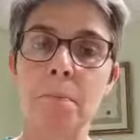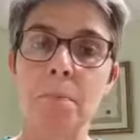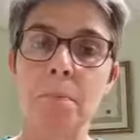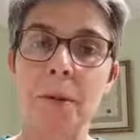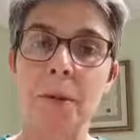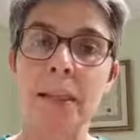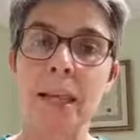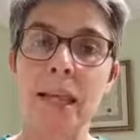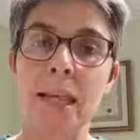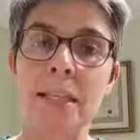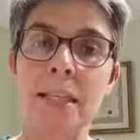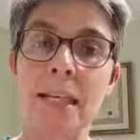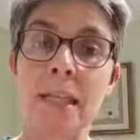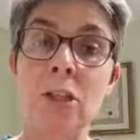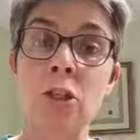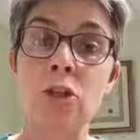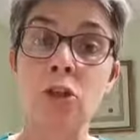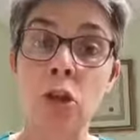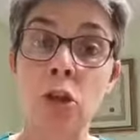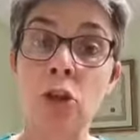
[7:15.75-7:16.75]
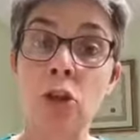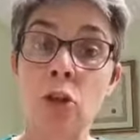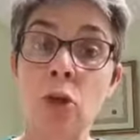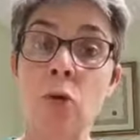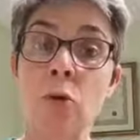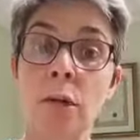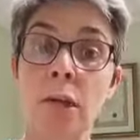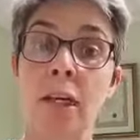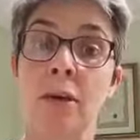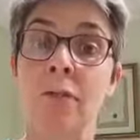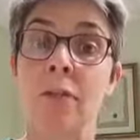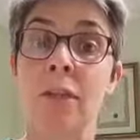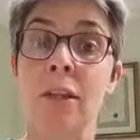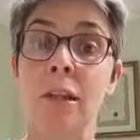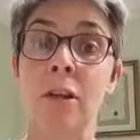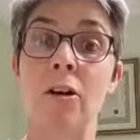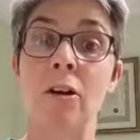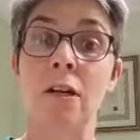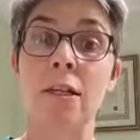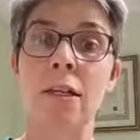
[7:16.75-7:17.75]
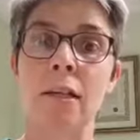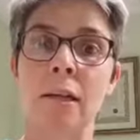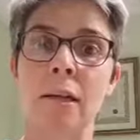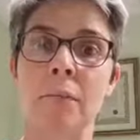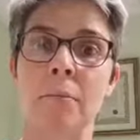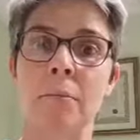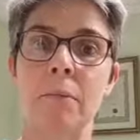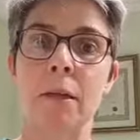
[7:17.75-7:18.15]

But that's it. You don't give it the airtime.